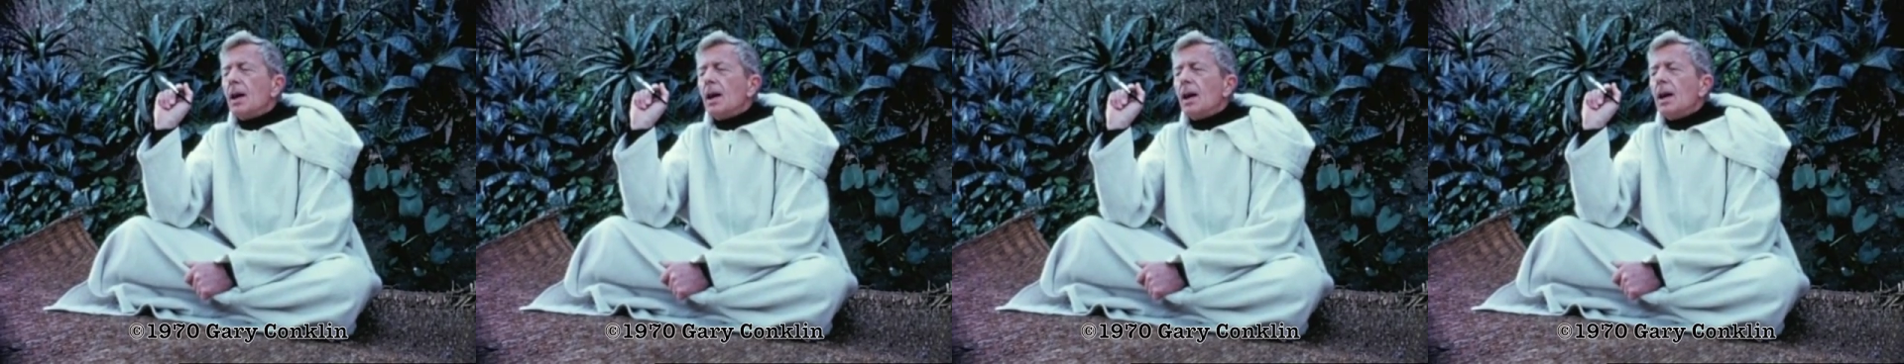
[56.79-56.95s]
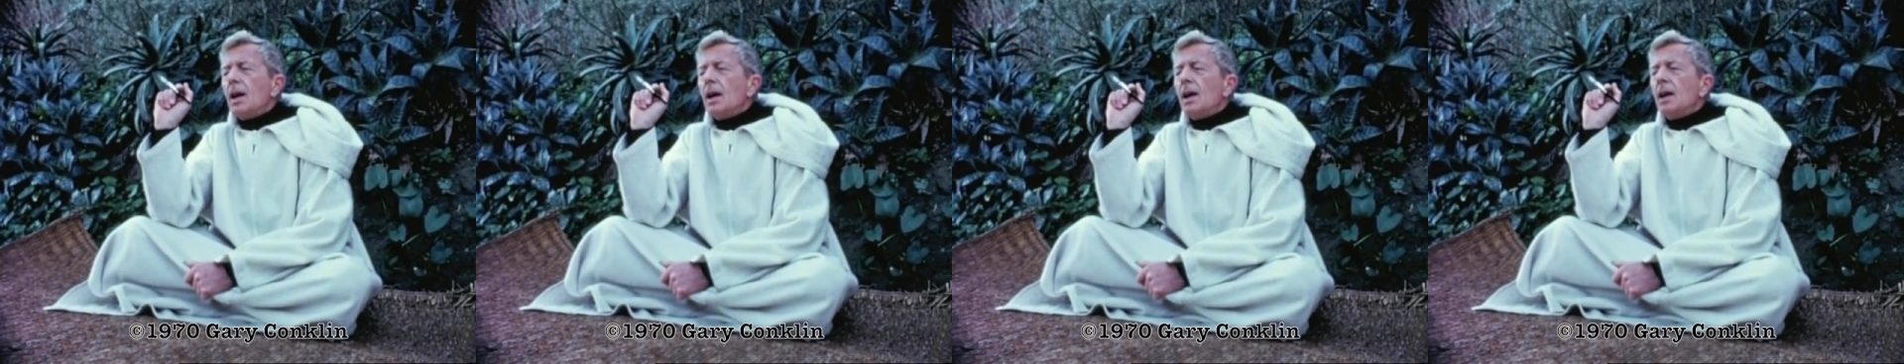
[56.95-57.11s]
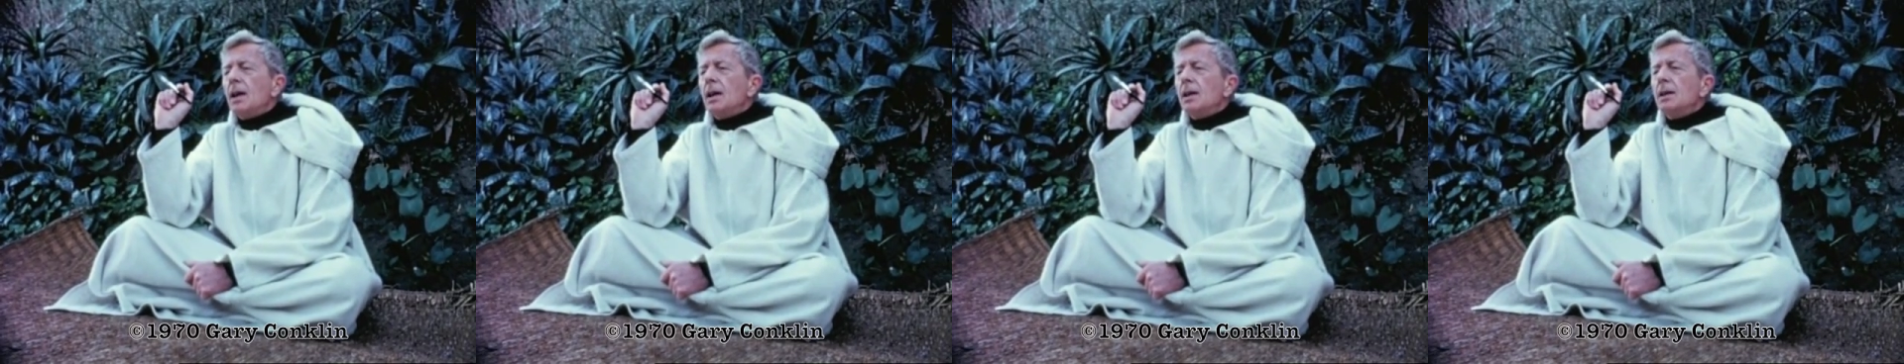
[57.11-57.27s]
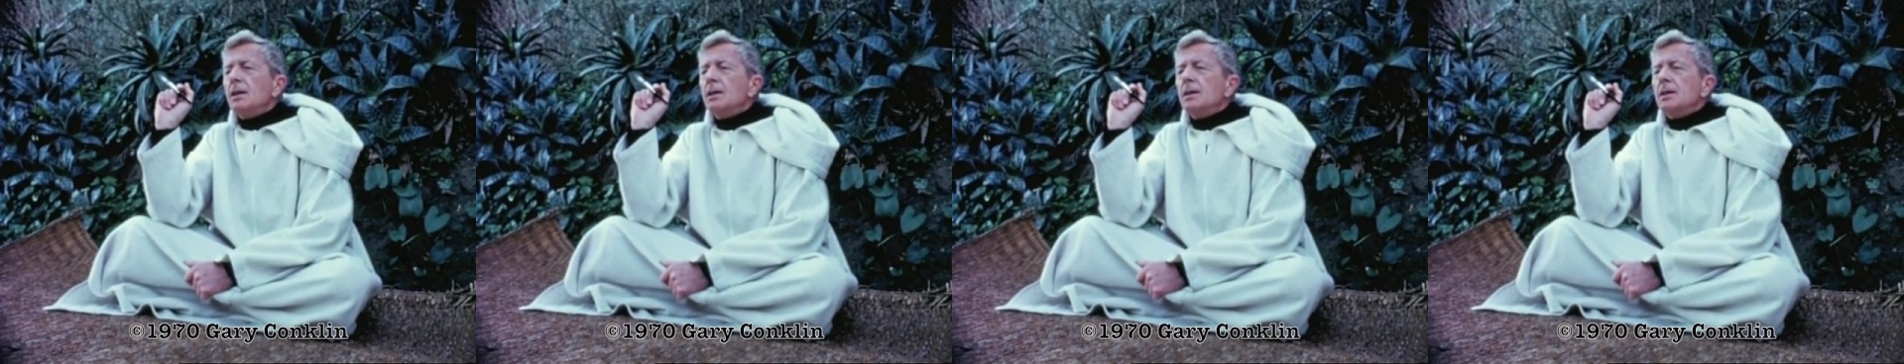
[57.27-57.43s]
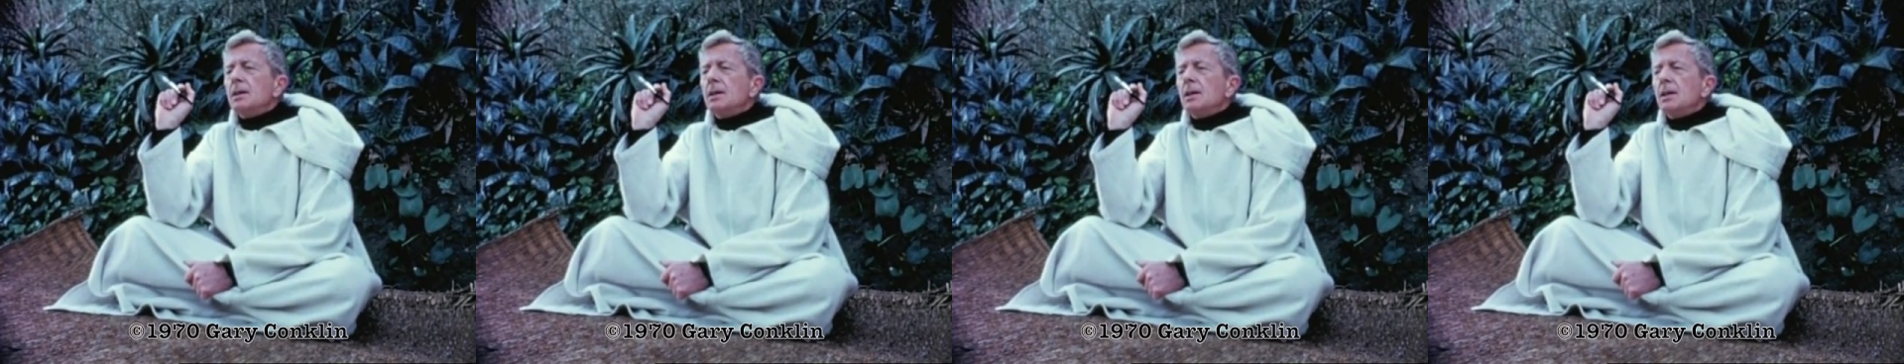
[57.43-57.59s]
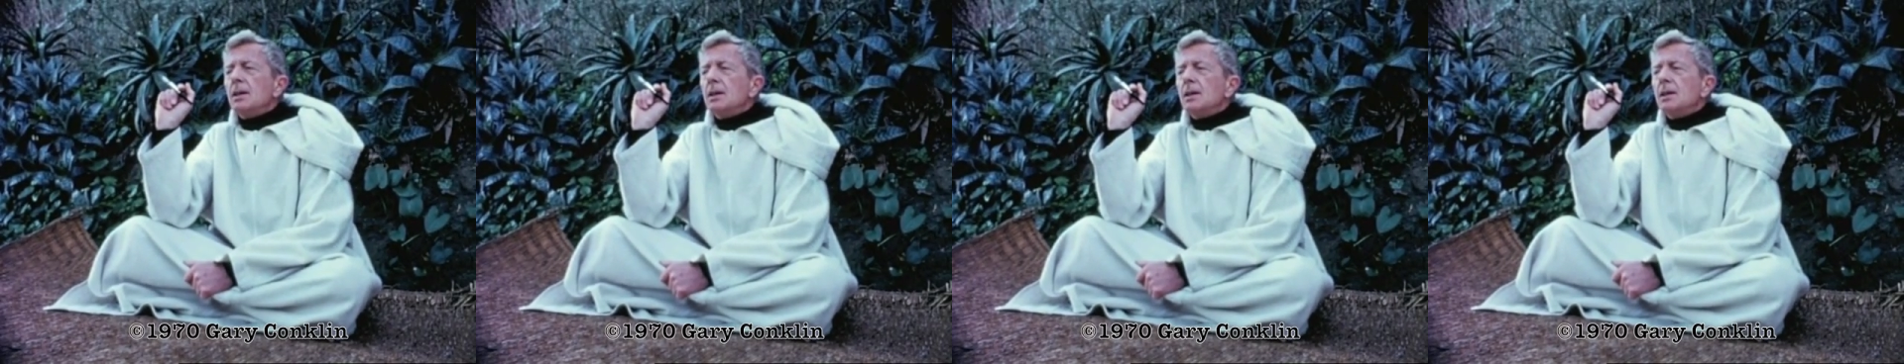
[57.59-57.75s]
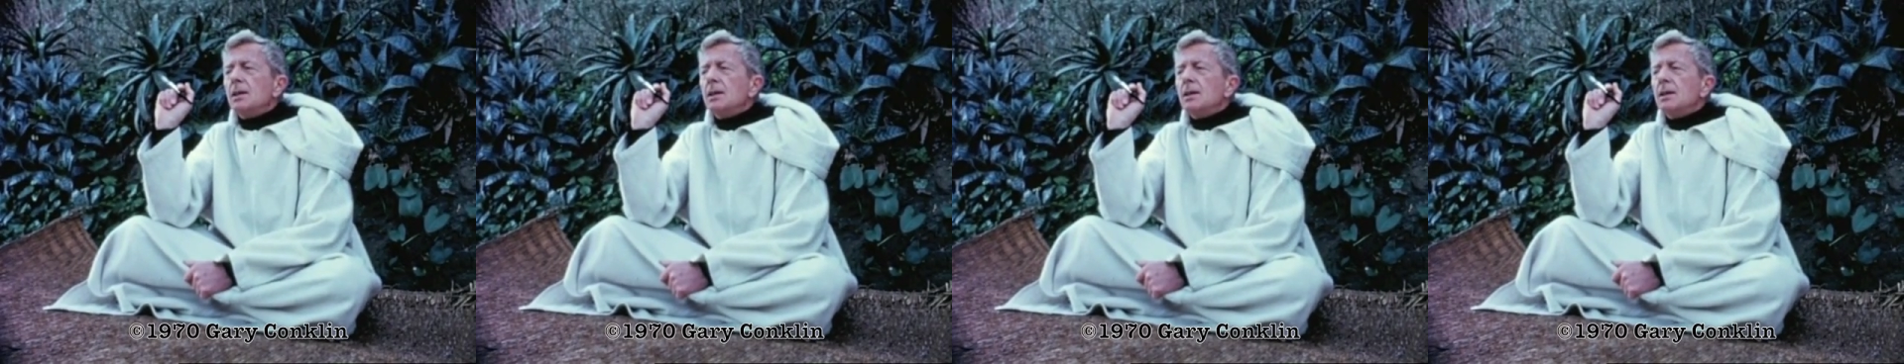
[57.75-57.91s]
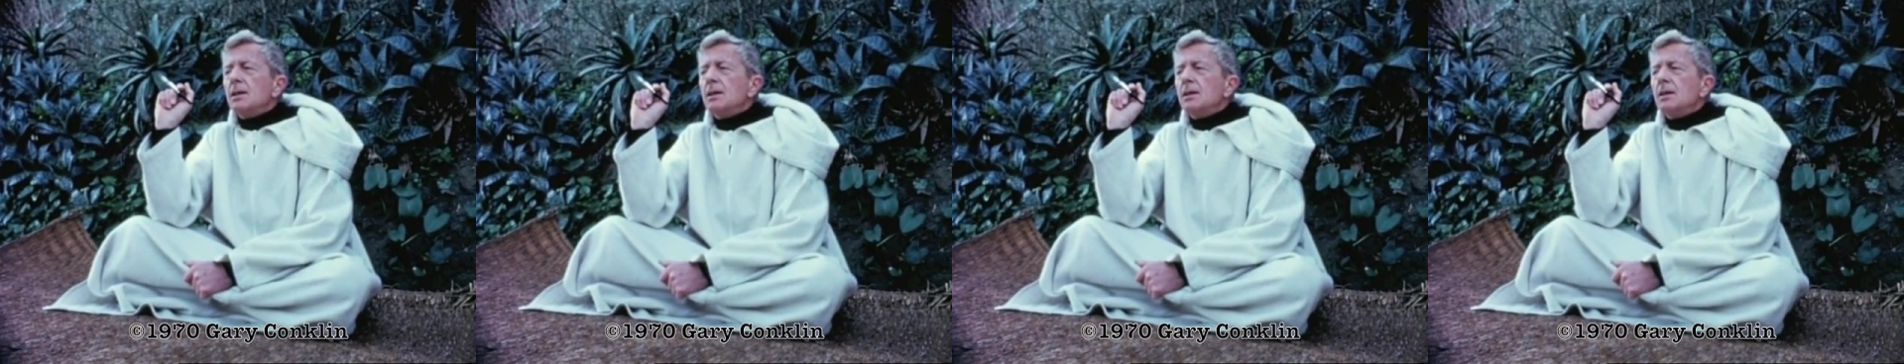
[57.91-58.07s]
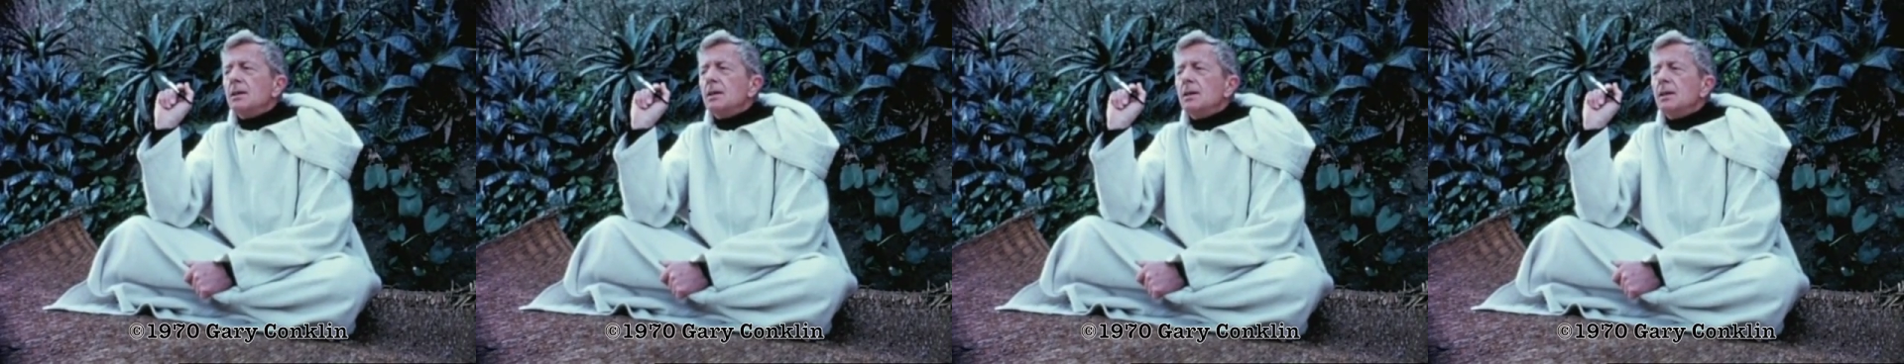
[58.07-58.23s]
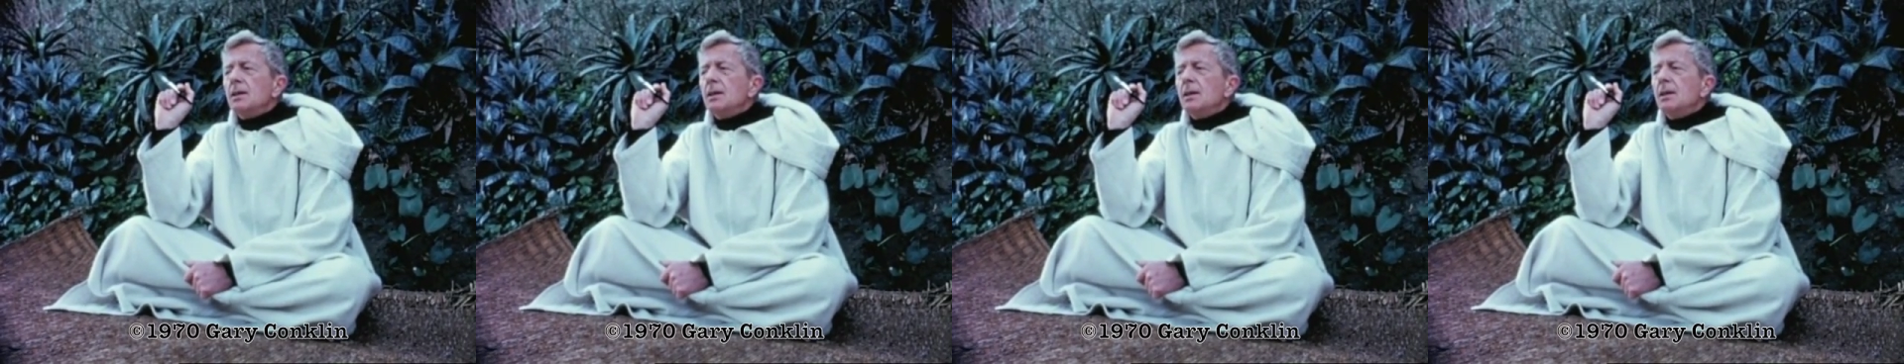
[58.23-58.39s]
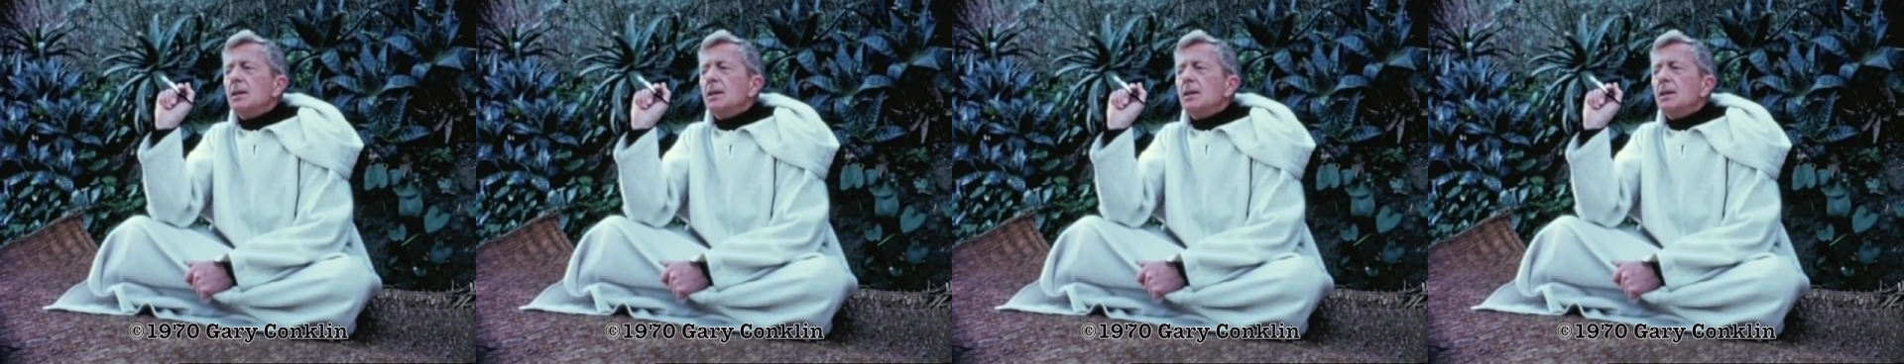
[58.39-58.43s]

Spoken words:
and